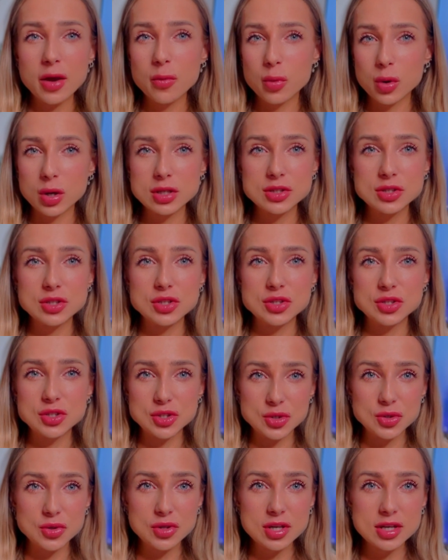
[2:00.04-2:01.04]
want to
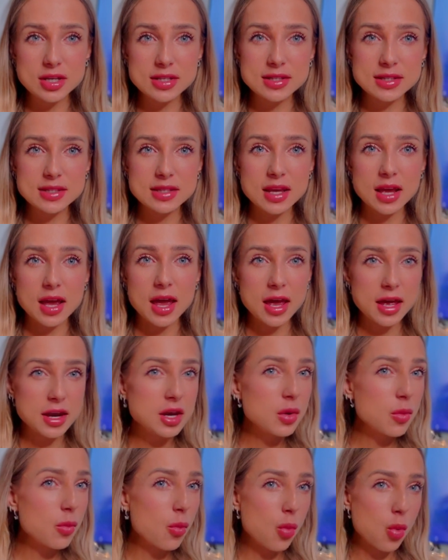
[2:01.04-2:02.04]
do this
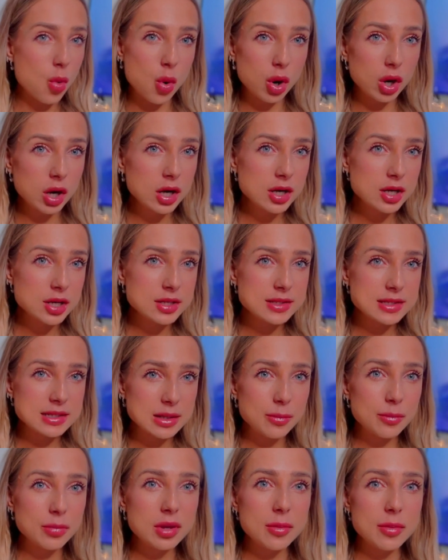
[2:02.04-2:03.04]
anymore,
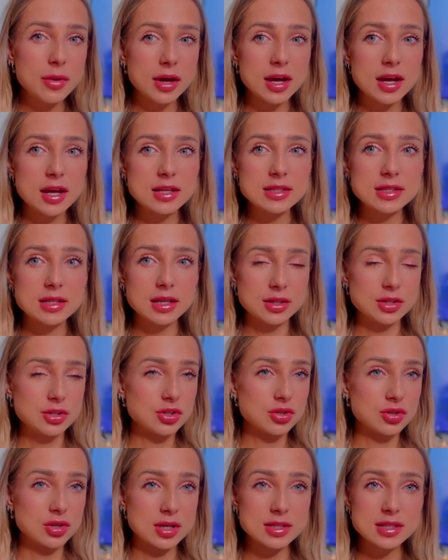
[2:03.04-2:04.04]
simply because it
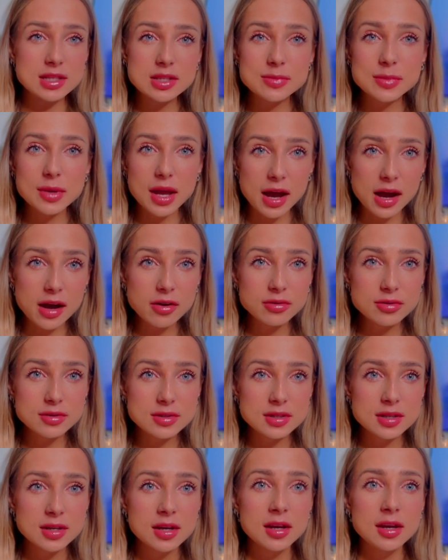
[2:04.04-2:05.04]
stresses me
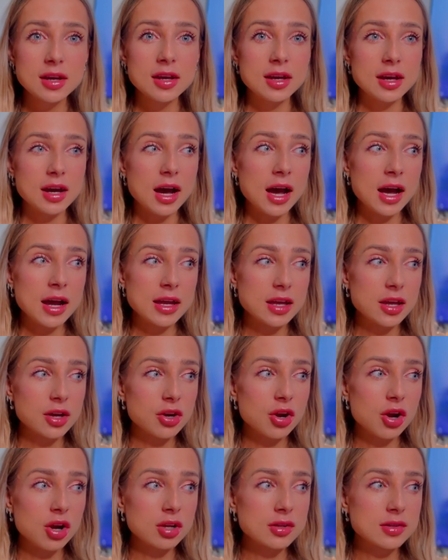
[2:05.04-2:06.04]
out. I
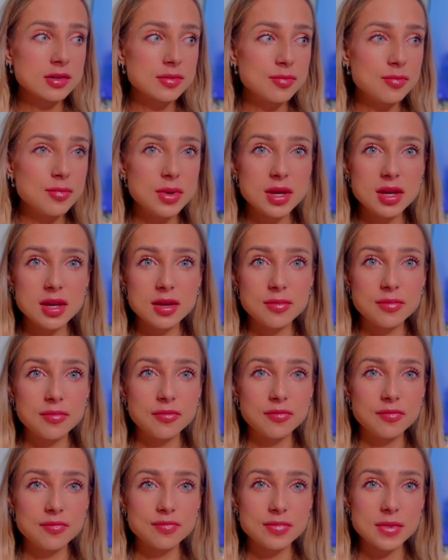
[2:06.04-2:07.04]
cannot
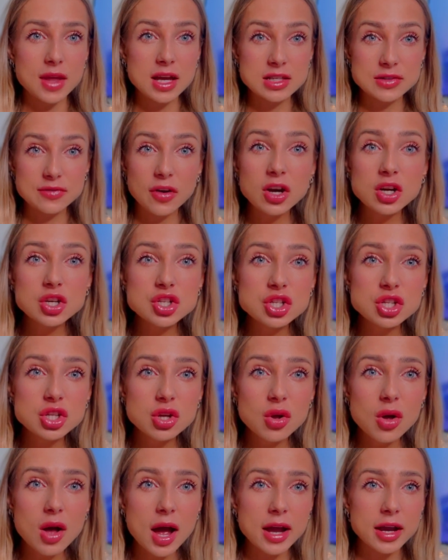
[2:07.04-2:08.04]
be as
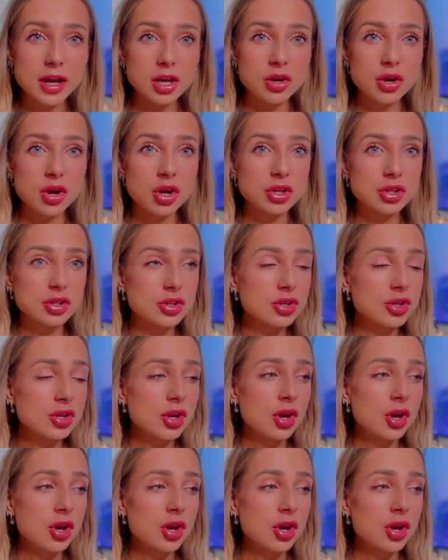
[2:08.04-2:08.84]
functional, I cannot